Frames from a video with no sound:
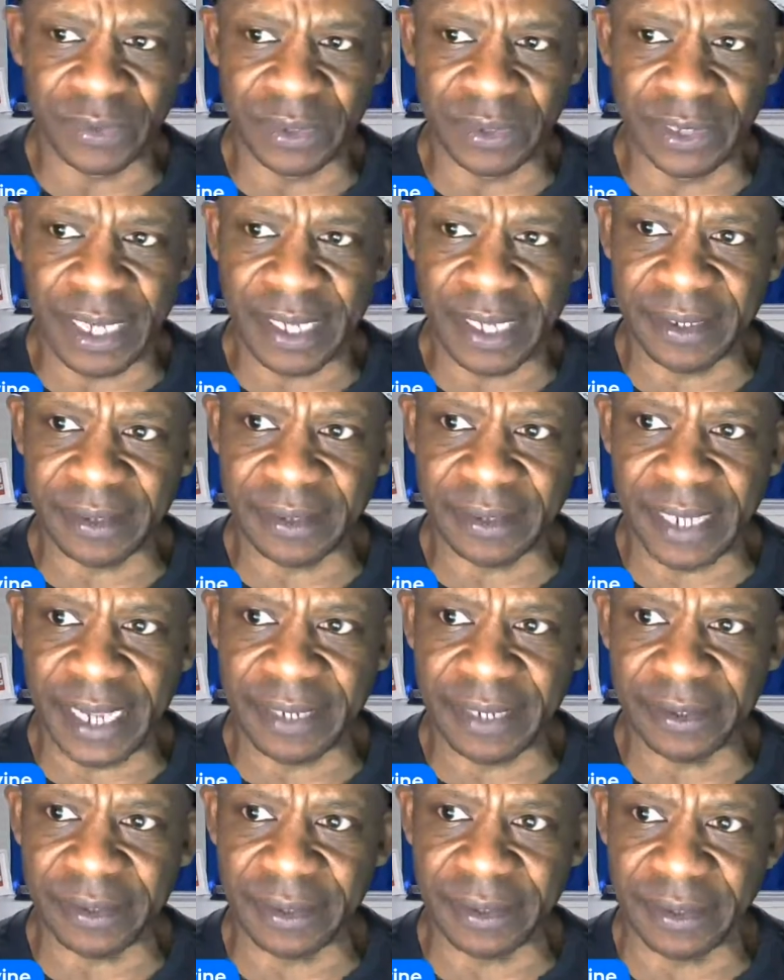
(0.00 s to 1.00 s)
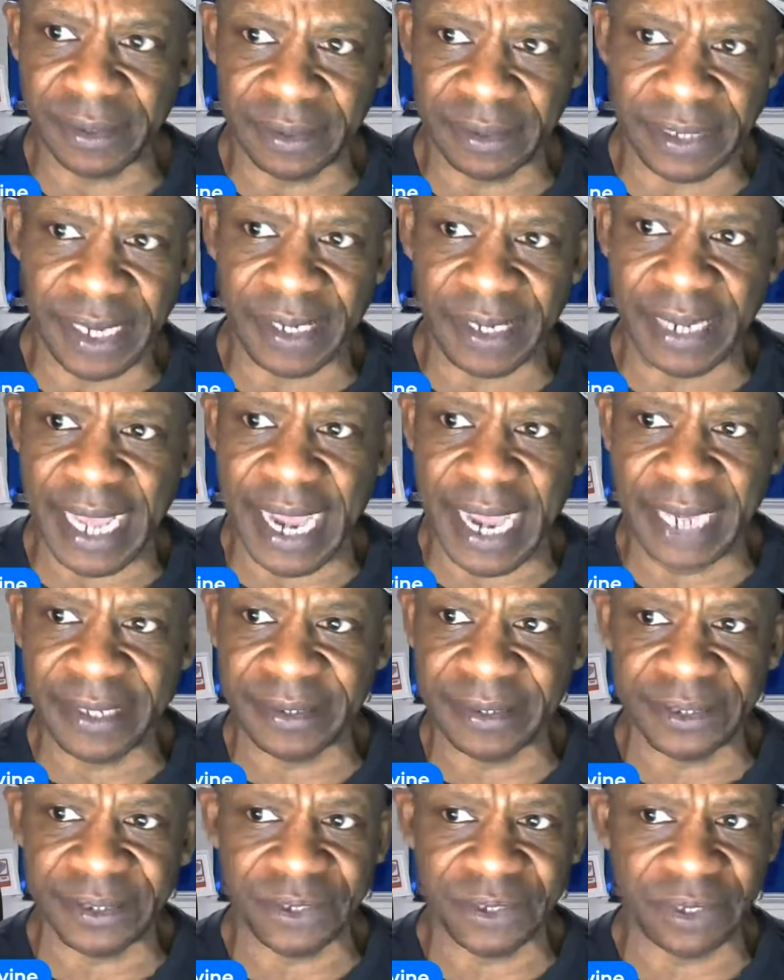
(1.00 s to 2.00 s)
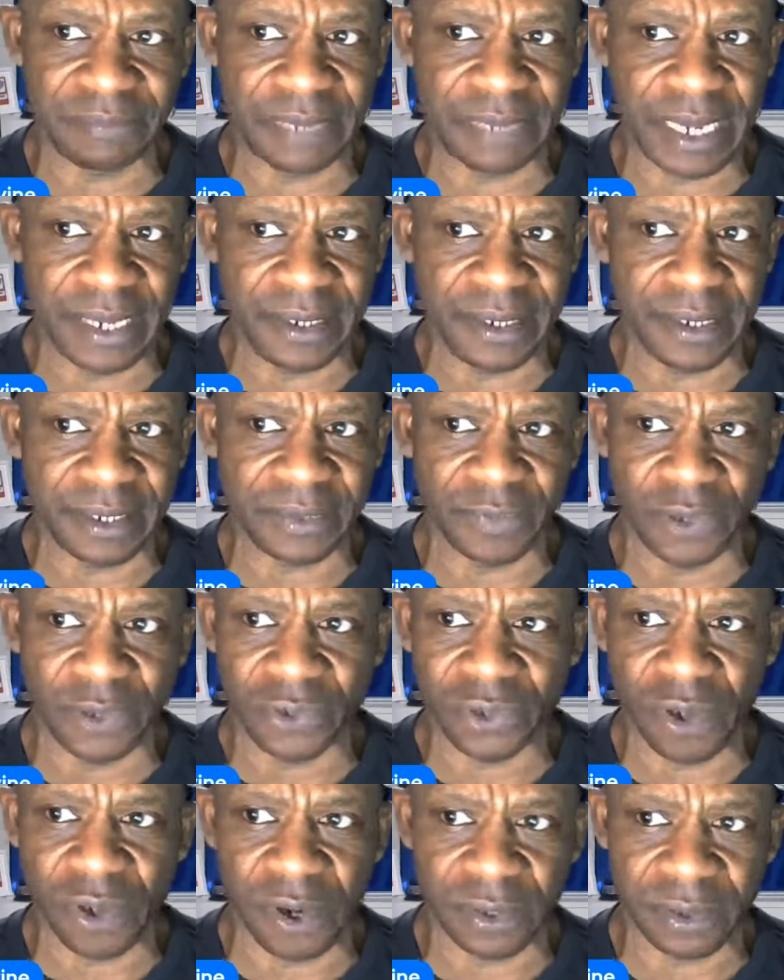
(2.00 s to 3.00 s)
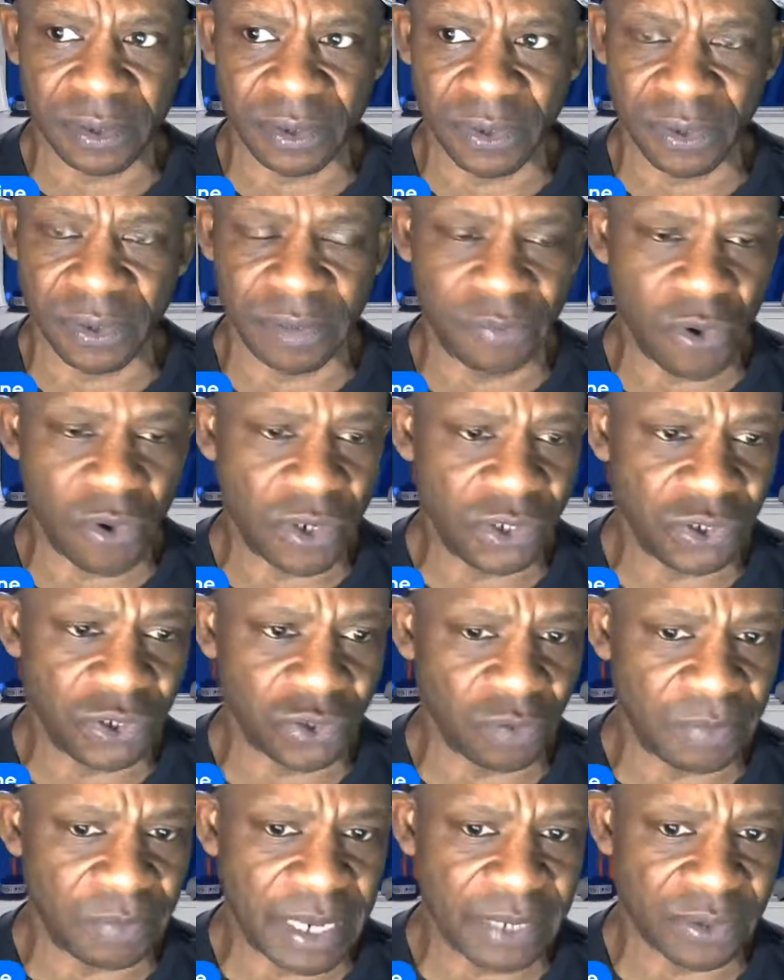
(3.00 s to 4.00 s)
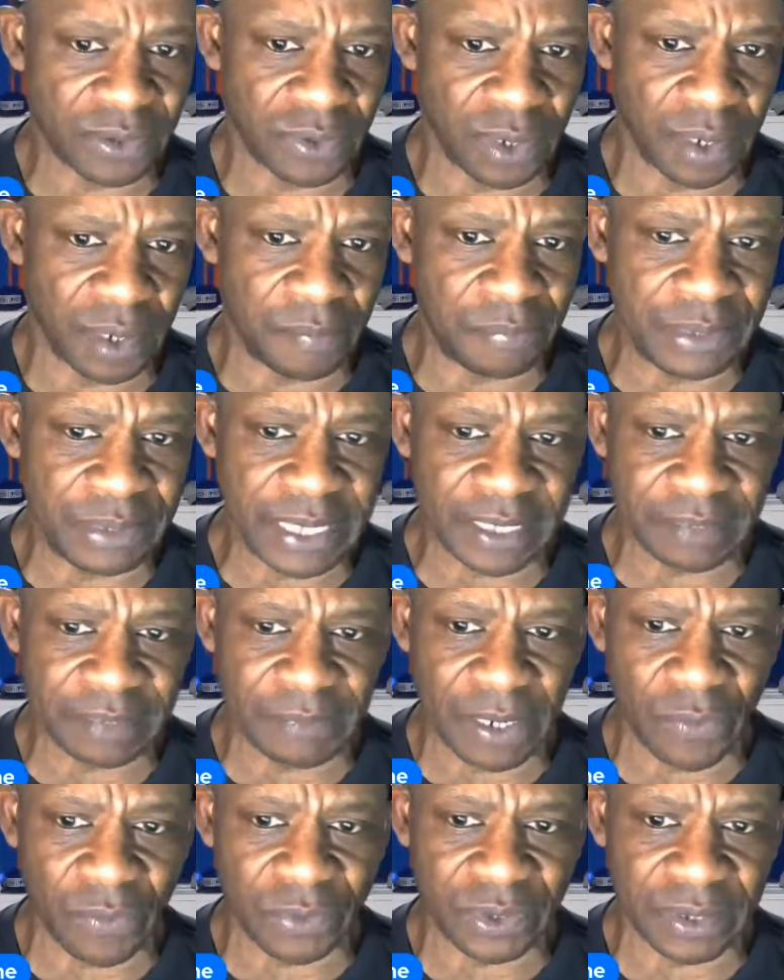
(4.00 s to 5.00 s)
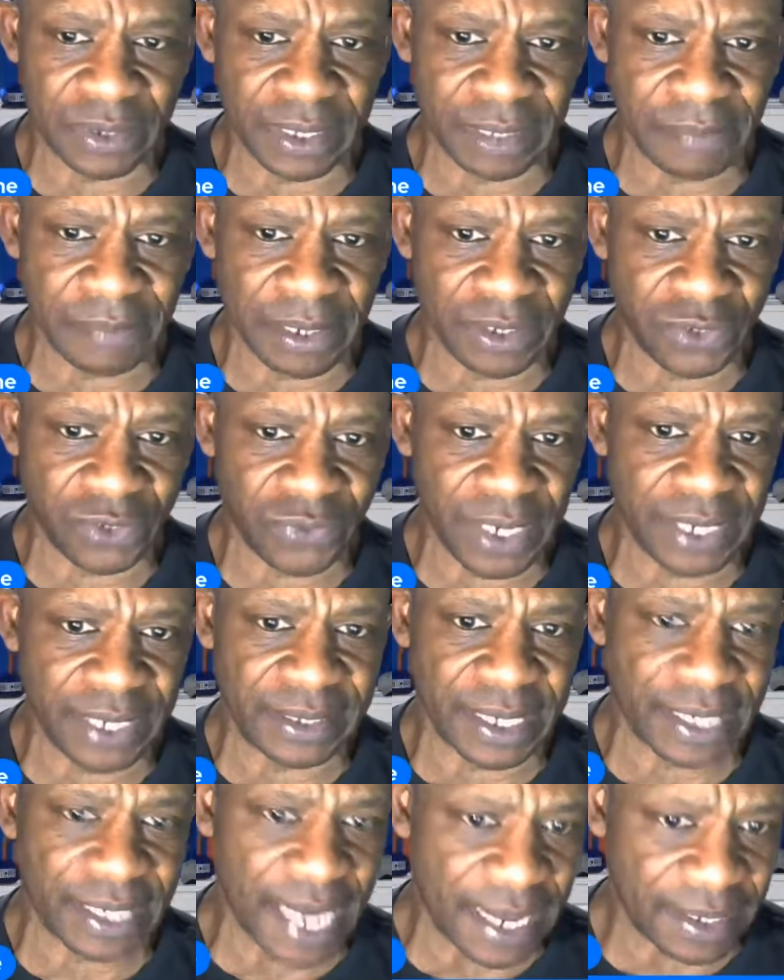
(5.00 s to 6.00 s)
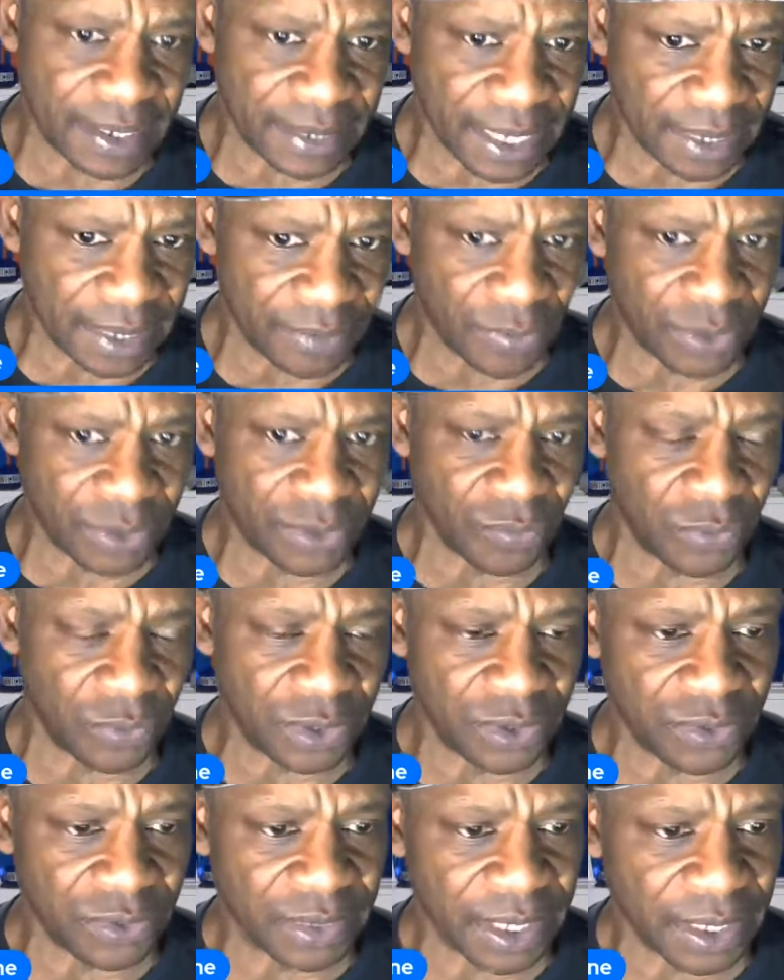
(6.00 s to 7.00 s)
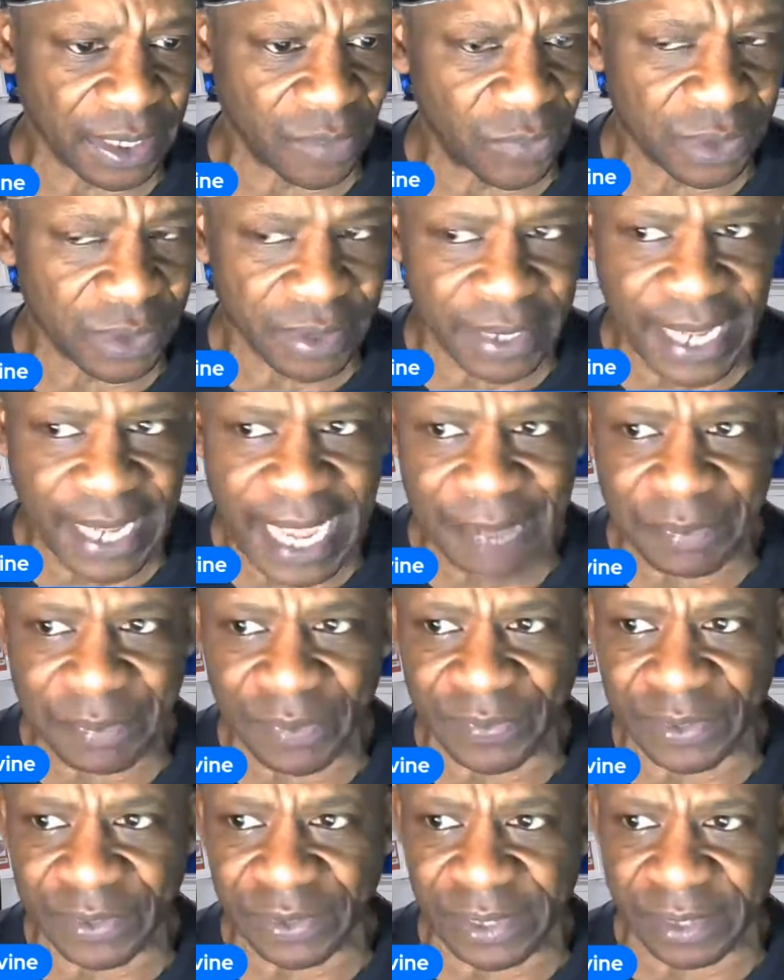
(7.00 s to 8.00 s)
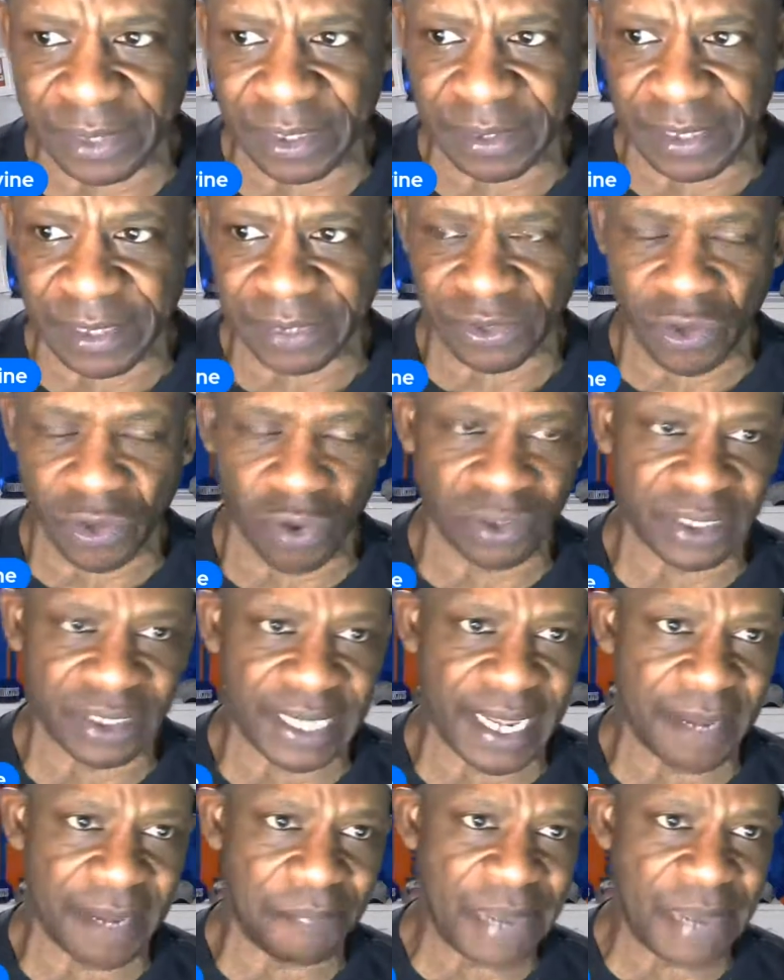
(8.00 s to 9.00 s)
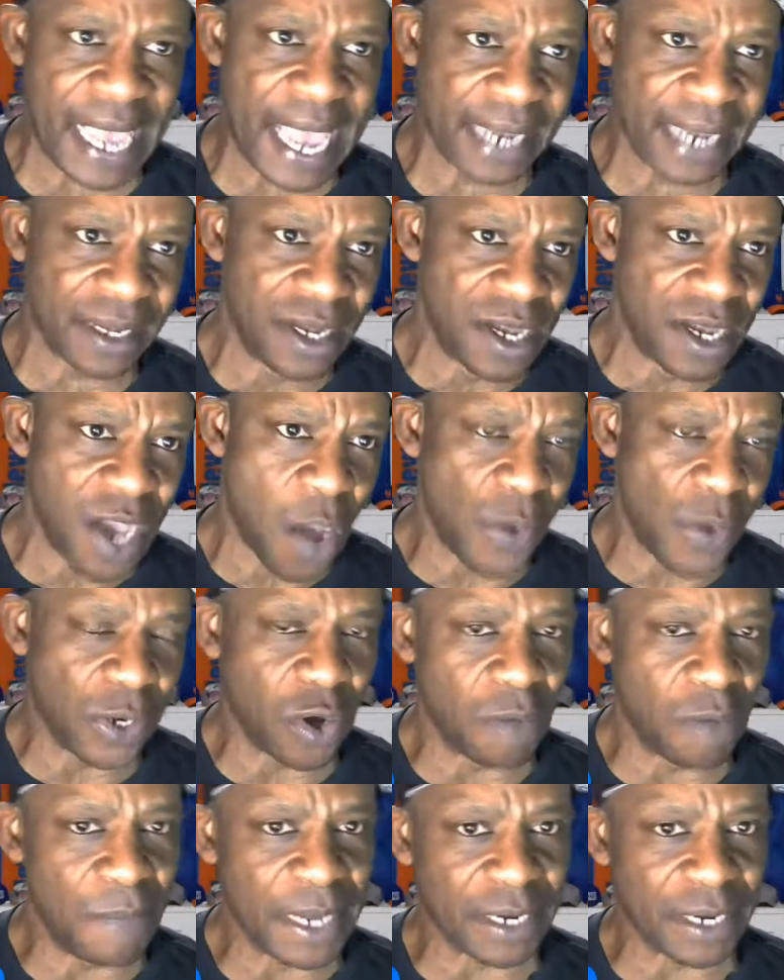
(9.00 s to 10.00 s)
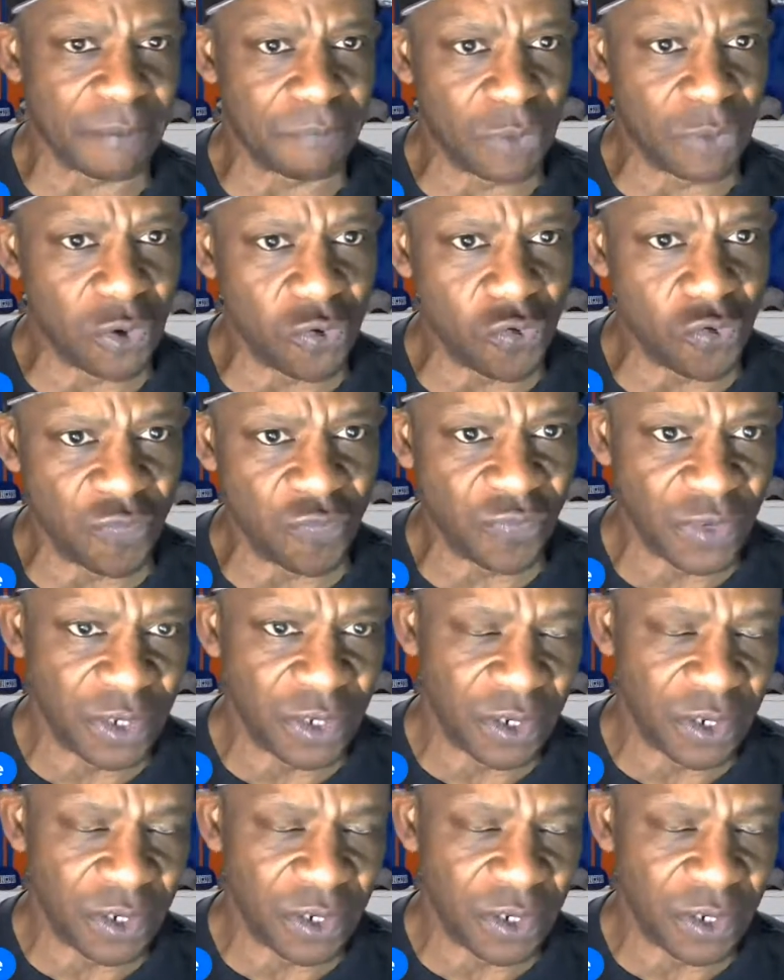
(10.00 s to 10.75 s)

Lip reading: Get that deadline edition, man. Knicks Real Talk, the morning show, man. So BX, man, what you think about the trade deadline today? What do you think what's gonna happen? What do you think gonna stand pack? Are you gonna make a move?